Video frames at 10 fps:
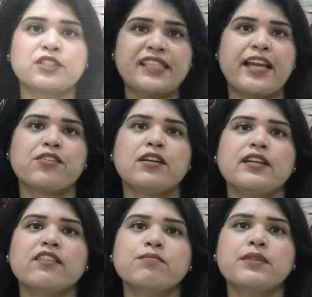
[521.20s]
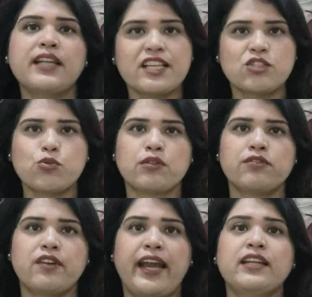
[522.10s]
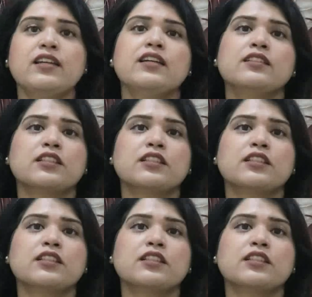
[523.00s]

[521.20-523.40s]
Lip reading: The central government has notified